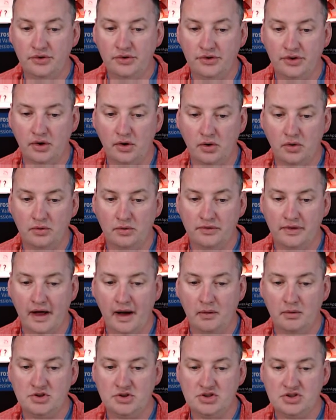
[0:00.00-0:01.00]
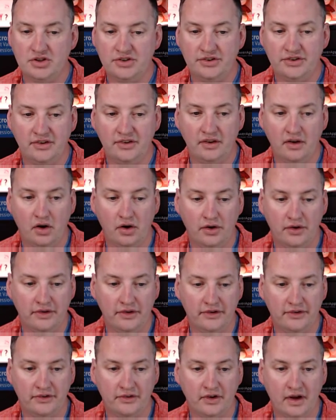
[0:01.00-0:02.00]
So that was just on
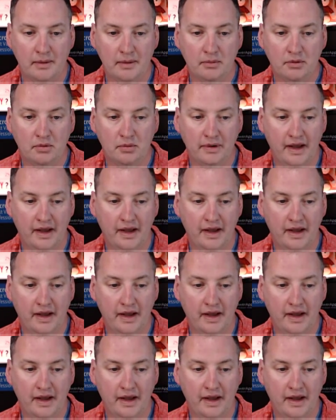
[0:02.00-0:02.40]
this label.